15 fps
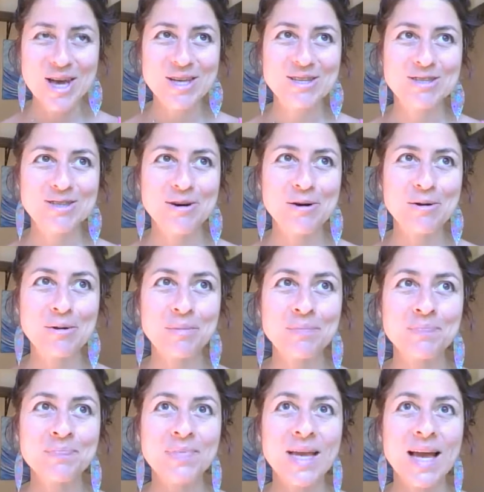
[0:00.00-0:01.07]
So,
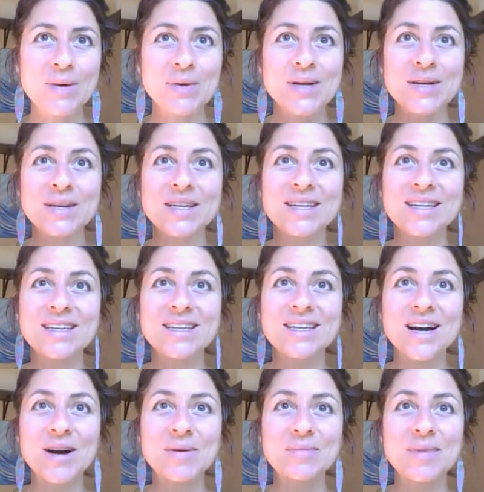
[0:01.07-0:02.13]
I want
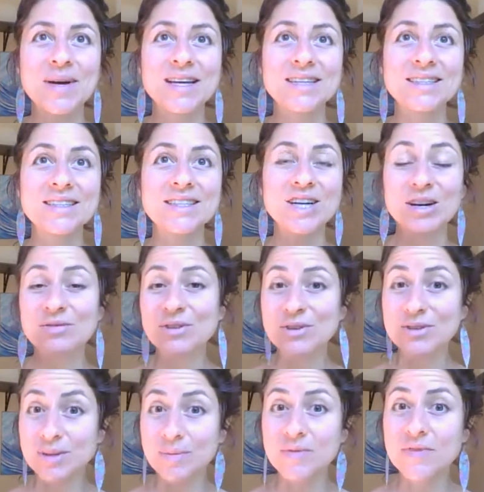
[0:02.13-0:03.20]
to cover
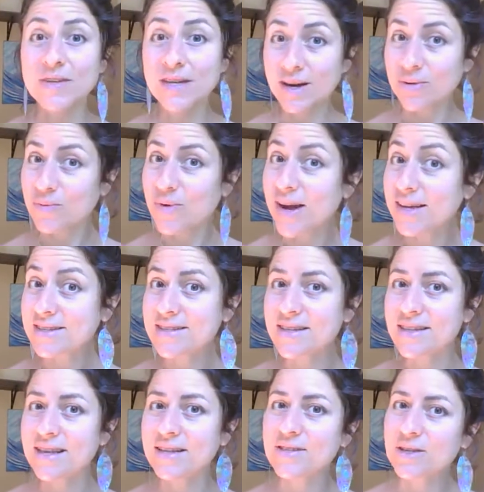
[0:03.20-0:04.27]
some of the unrest
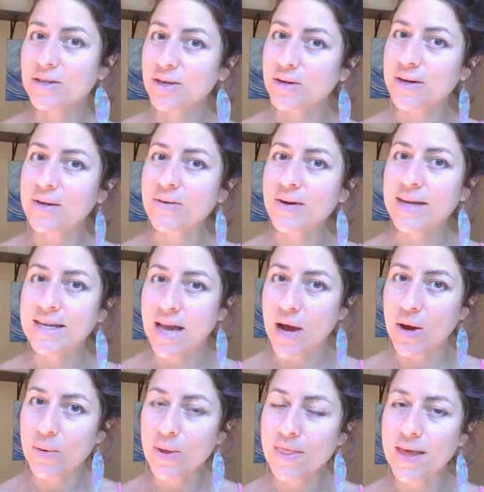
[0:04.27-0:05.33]
that's occurring right
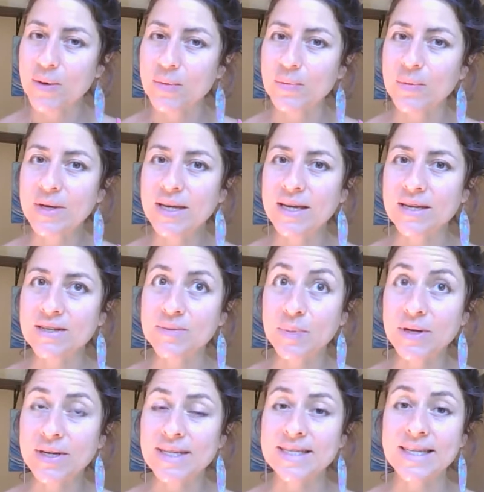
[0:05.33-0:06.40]
now that we
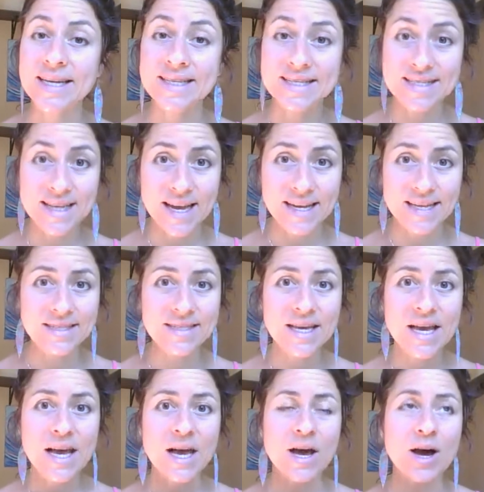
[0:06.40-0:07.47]
experienced last night,
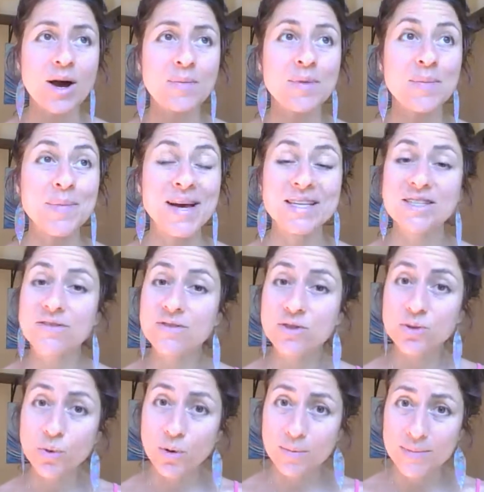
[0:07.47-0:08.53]
the massive
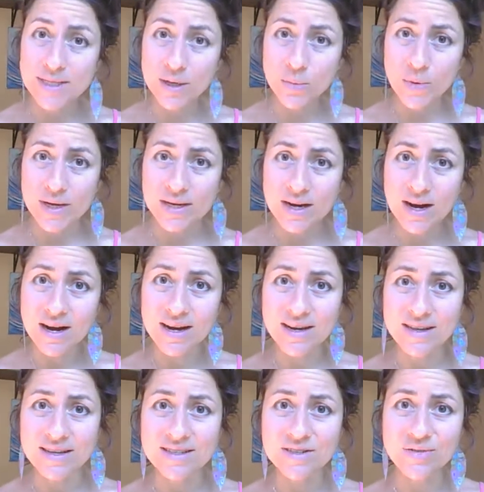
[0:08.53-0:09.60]
storms that went
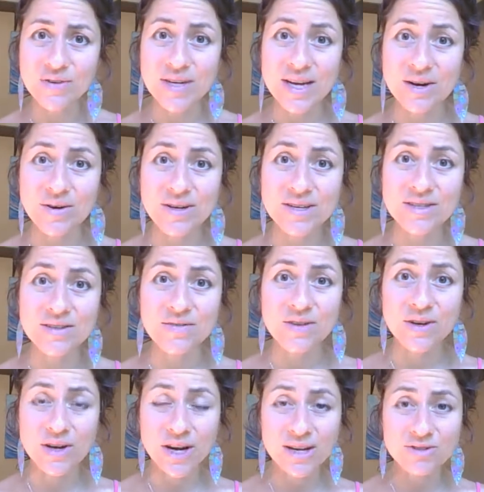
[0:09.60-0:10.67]
on in different areas of
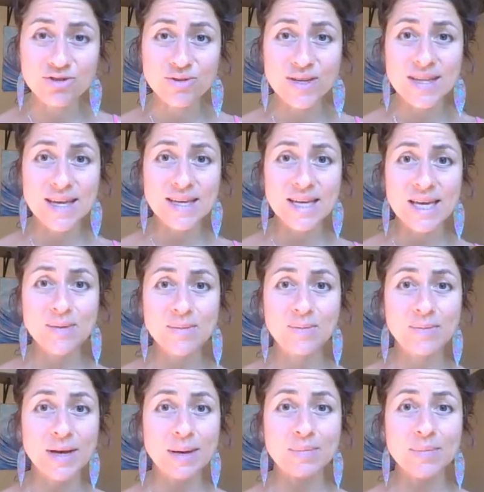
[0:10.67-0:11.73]
the country that
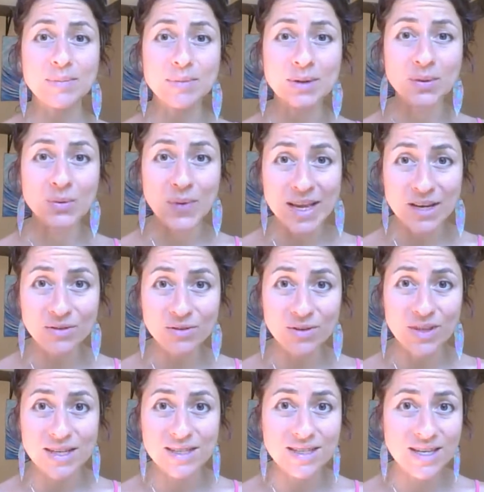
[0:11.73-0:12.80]
kept people awake for
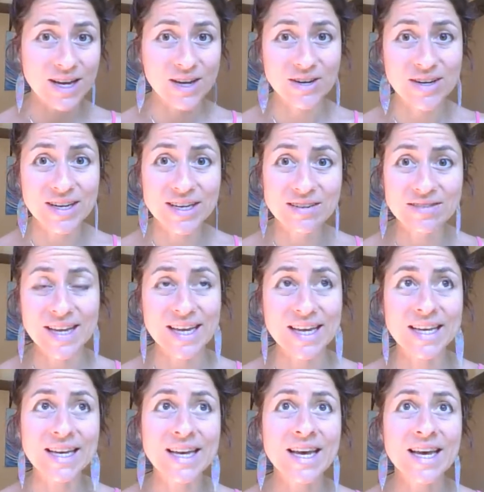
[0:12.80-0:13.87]
the entire
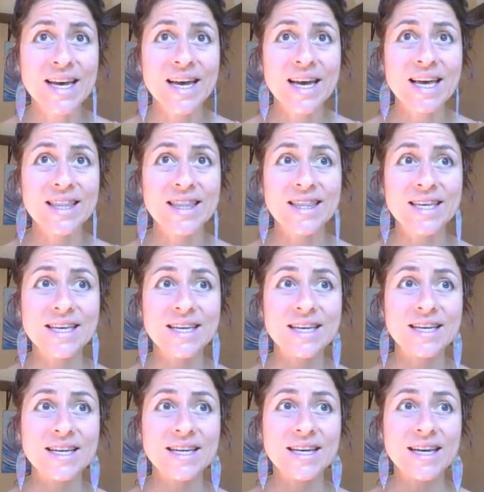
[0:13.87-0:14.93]
evening,
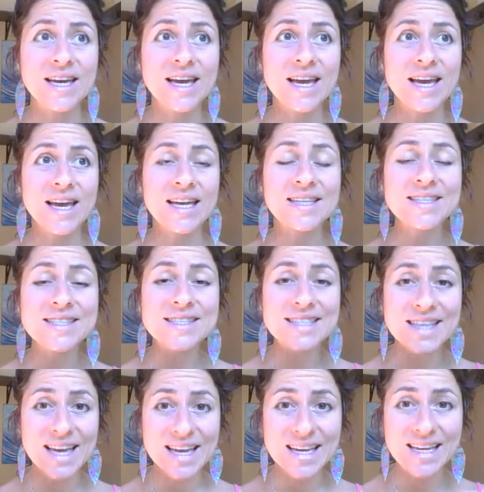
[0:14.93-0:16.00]
the
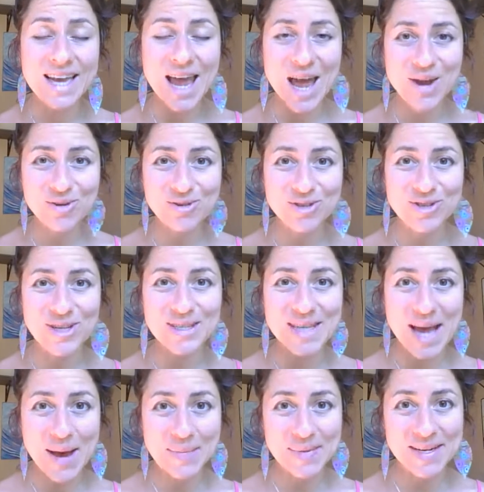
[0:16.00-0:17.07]
insane energy that's
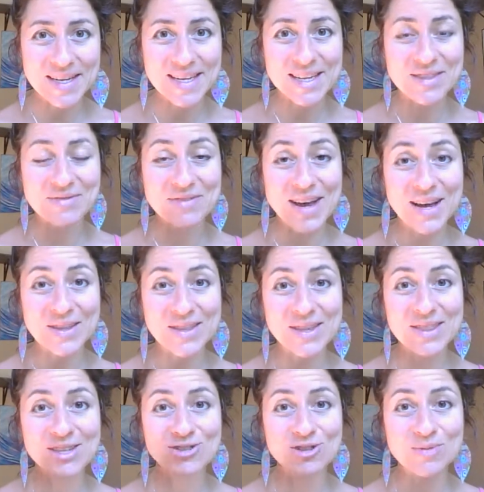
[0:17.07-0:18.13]
happening, and the fact that
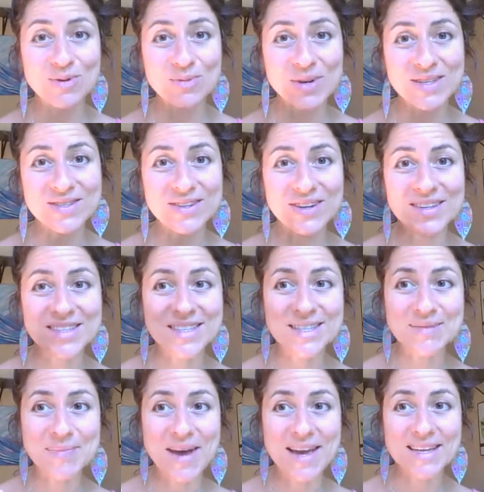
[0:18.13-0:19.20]
the Schumann resonance
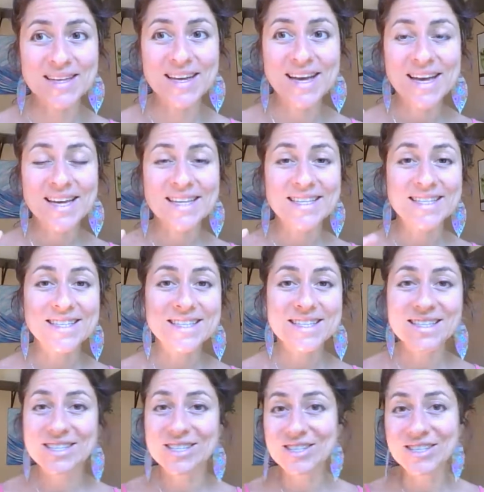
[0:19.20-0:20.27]
has been
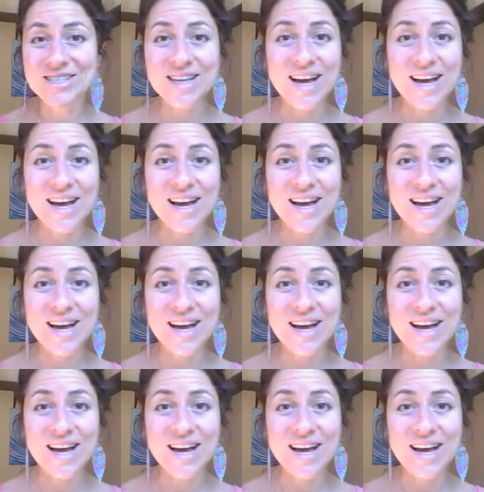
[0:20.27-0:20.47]
just